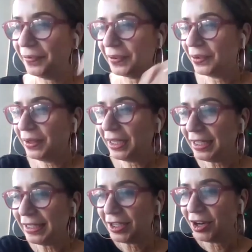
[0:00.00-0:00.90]
um, so we're
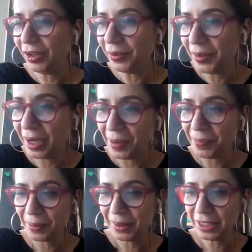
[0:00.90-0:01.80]
going to start.
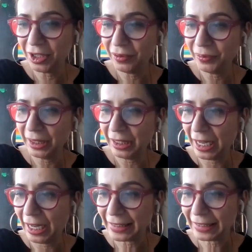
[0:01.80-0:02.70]
Um, I'm going to start
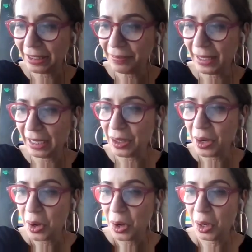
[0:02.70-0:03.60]
with asking
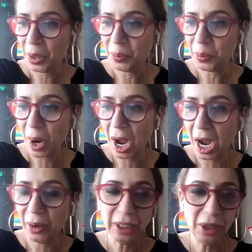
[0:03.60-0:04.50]
Bain um,
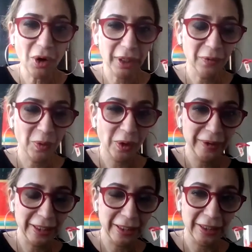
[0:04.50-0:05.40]
how he got
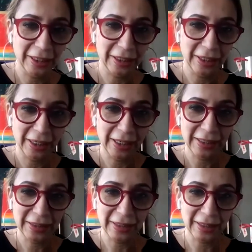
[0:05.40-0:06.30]
involved in a, uh, in, in
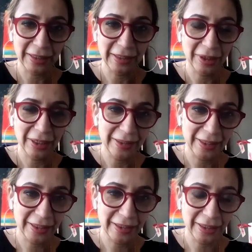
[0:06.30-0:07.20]
his uh, in the real
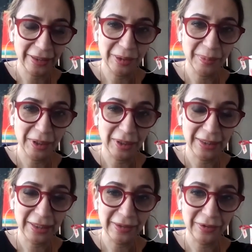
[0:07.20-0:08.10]
estate industry
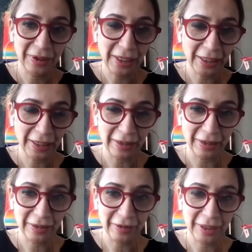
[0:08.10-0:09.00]
because it is really
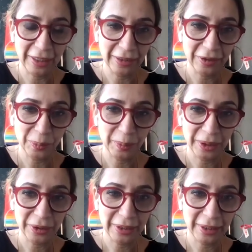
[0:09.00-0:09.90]
a, a really a
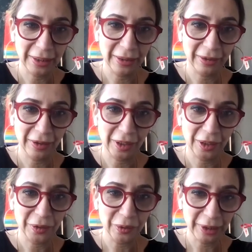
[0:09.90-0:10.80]
super interesting
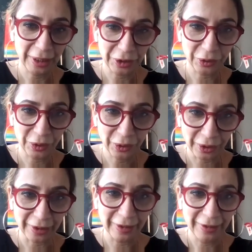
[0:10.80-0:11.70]
uh, route that you
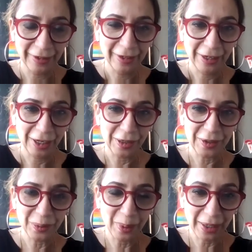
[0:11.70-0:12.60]
took.
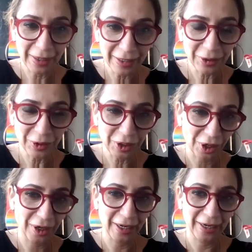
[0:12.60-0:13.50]
Uh, so when did you
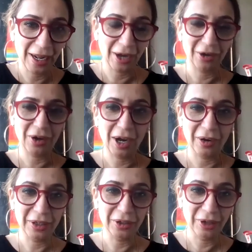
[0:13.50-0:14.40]
start and how,
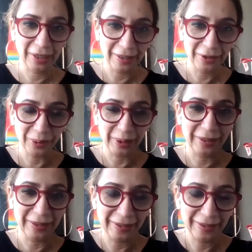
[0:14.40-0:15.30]
how did you get into
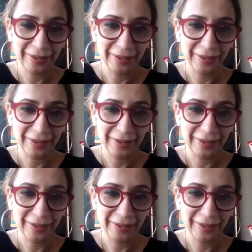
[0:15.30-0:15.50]
it?